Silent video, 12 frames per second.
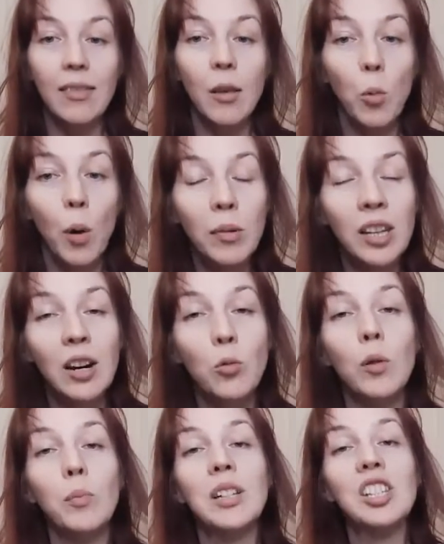The webinar
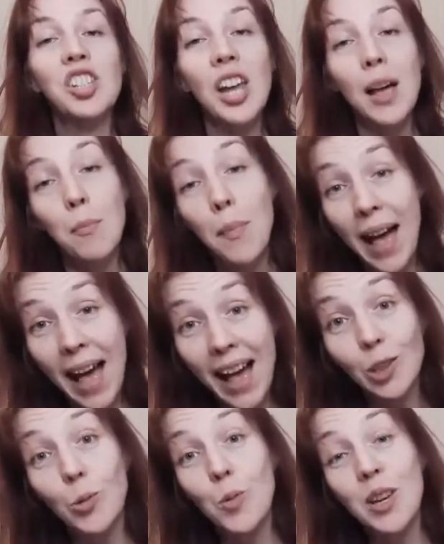will be
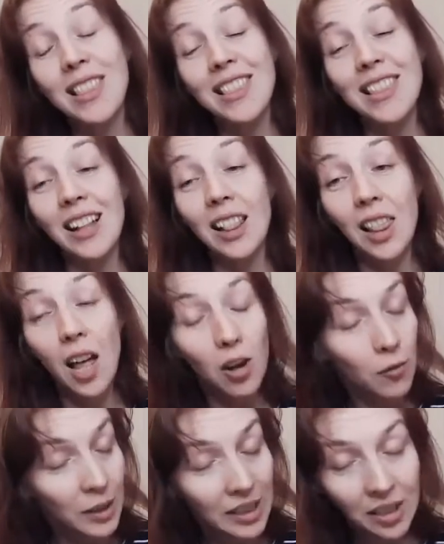jam-packed with a lot
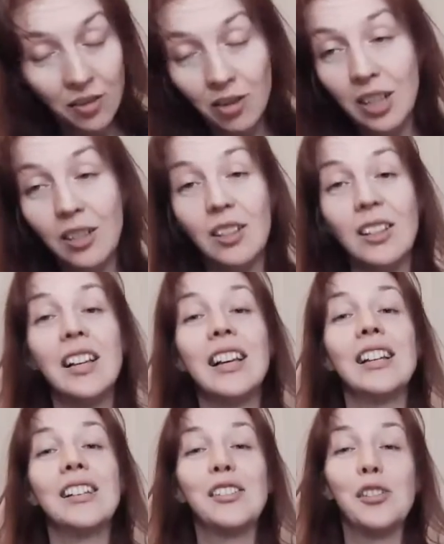of material,
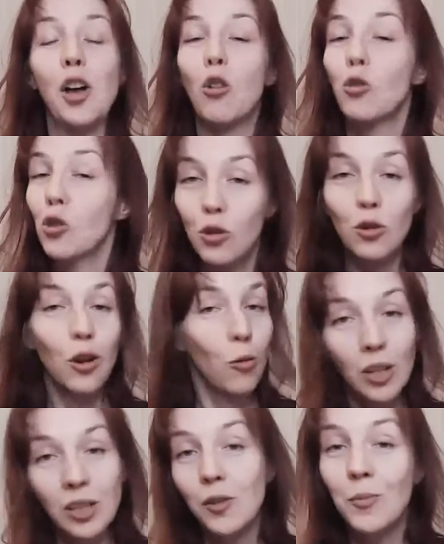so you don't
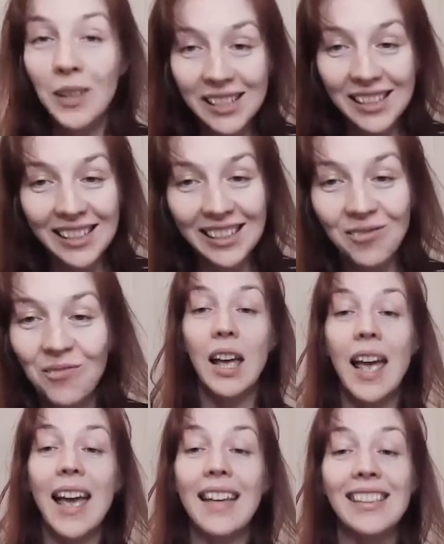want to miss it.
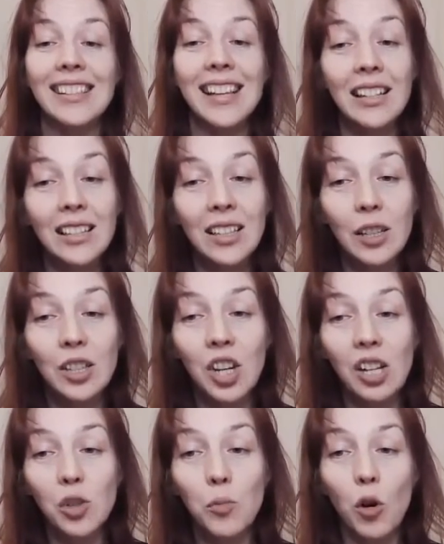And the Sunday
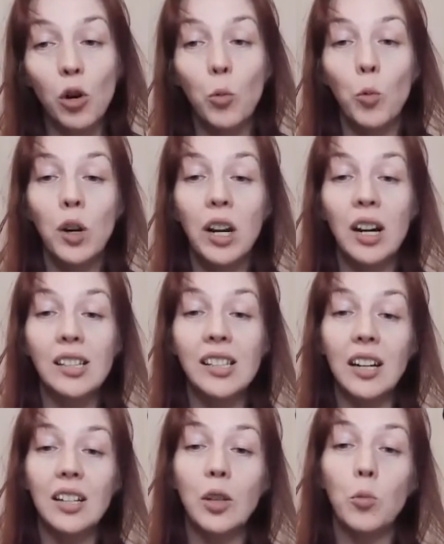Challenge program we are
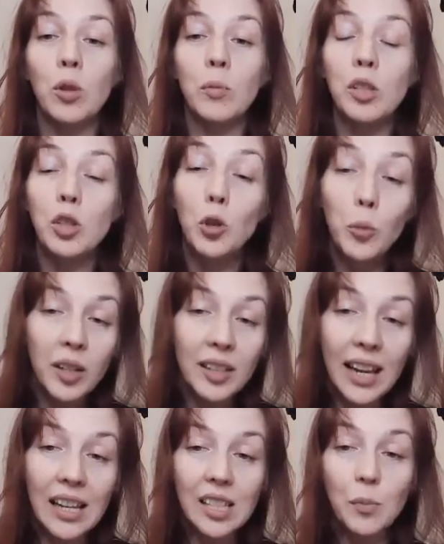starting will be super
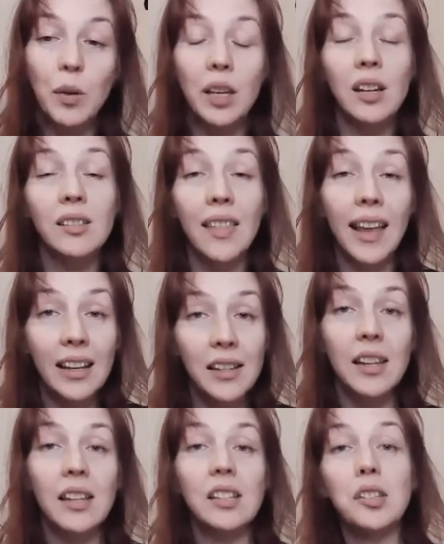intense because the
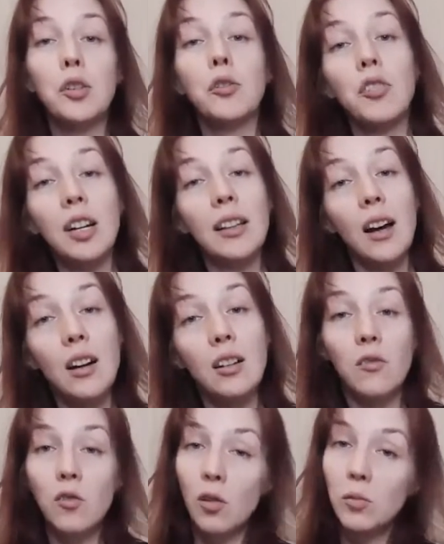idea is to create art
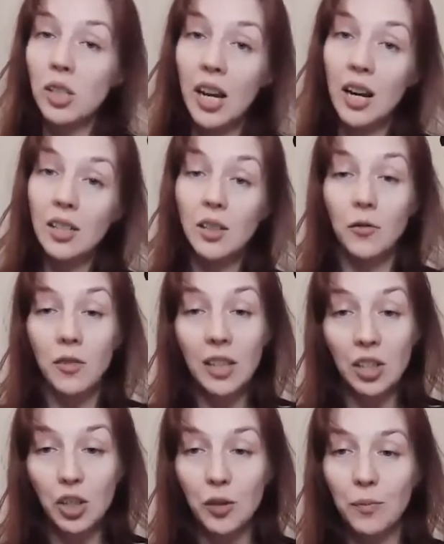from start to
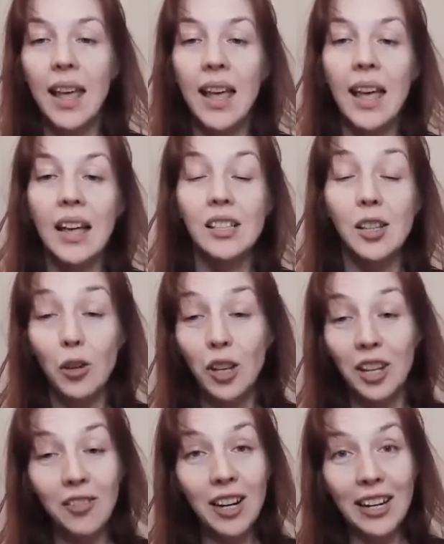finish. So
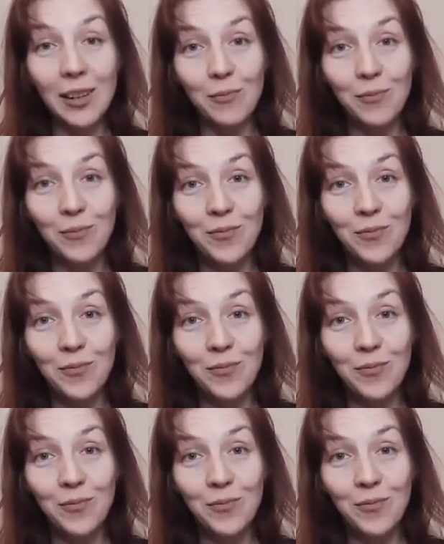get ready.